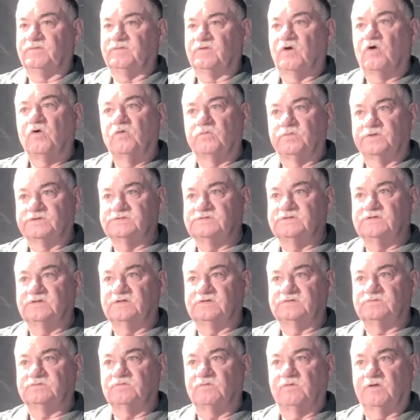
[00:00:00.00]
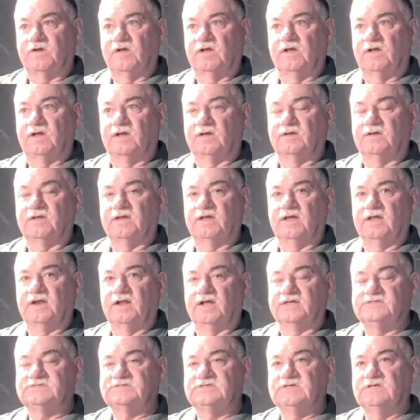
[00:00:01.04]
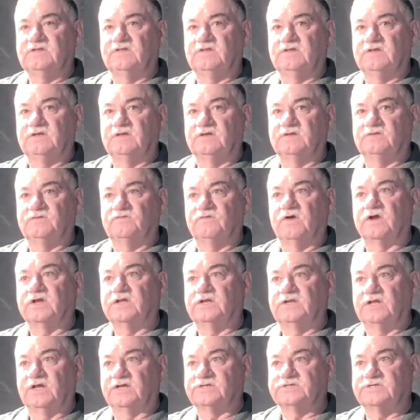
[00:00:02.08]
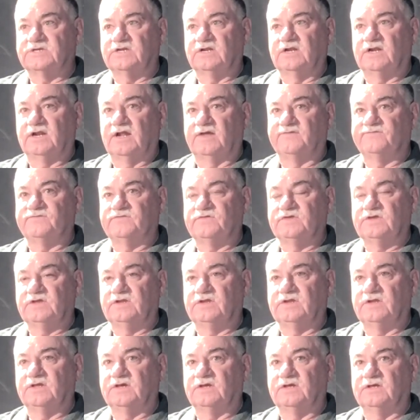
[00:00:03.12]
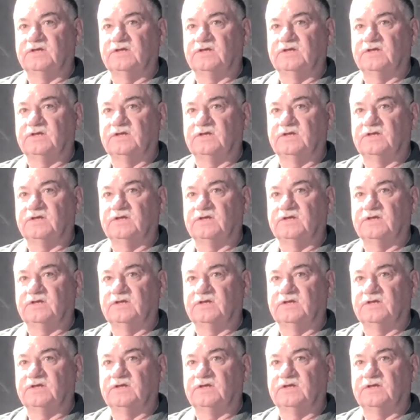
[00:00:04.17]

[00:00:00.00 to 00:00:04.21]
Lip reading: homelessness, and I see the drug addiction, and I've seen